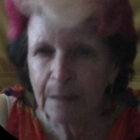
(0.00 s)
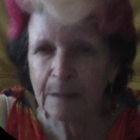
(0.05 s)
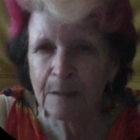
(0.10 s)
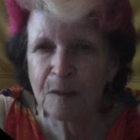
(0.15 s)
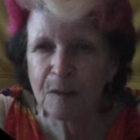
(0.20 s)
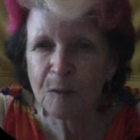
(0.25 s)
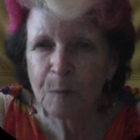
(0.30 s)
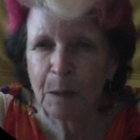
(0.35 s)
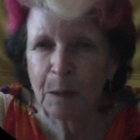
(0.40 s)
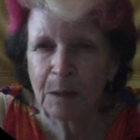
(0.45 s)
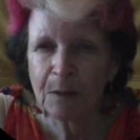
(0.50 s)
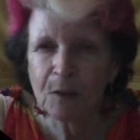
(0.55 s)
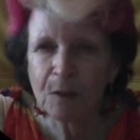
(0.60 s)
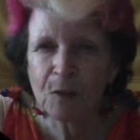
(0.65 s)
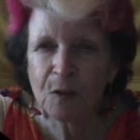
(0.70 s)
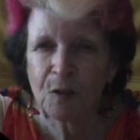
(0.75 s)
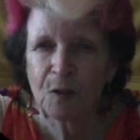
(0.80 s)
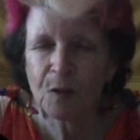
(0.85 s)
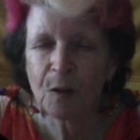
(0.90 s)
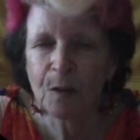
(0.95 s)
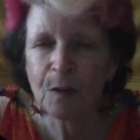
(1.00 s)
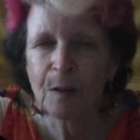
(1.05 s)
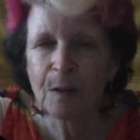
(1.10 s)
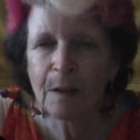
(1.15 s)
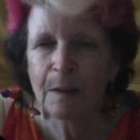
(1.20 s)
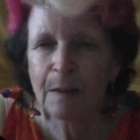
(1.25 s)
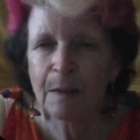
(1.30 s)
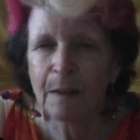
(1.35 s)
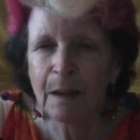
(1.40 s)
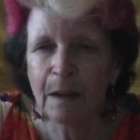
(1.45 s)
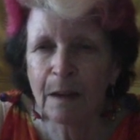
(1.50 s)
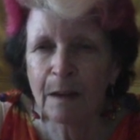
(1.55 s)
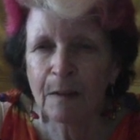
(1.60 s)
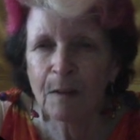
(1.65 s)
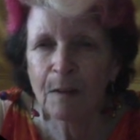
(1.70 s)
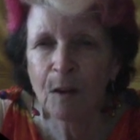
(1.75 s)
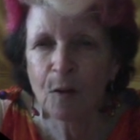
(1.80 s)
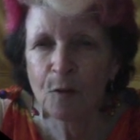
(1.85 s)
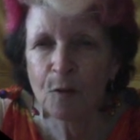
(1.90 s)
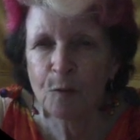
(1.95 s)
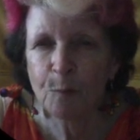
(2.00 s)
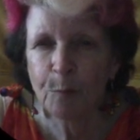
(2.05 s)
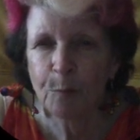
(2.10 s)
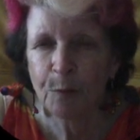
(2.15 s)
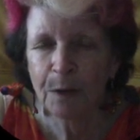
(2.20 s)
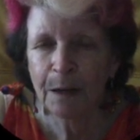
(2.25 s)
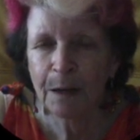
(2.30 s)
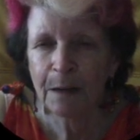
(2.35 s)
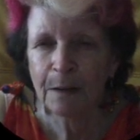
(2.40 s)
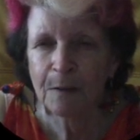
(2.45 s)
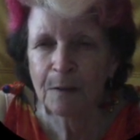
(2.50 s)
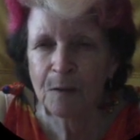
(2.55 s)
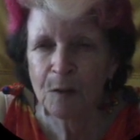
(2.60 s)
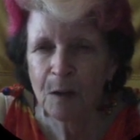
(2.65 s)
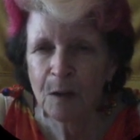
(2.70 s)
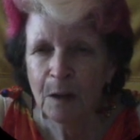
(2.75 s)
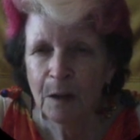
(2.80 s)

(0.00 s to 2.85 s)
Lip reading: the sponges, so that those browns,